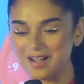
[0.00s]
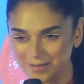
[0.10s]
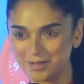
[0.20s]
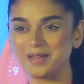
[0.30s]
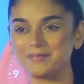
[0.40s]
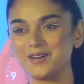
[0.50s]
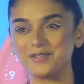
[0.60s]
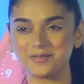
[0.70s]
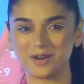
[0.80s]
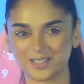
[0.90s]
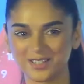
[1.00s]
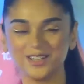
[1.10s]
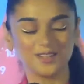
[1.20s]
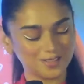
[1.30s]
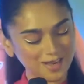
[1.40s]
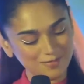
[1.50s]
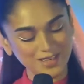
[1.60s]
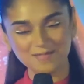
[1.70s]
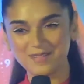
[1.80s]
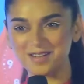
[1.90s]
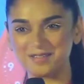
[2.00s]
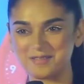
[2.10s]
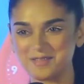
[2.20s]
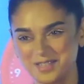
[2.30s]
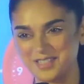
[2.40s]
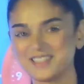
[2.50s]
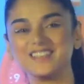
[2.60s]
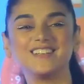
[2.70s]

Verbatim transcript: I'm going to make my own watch. So I made my own watch.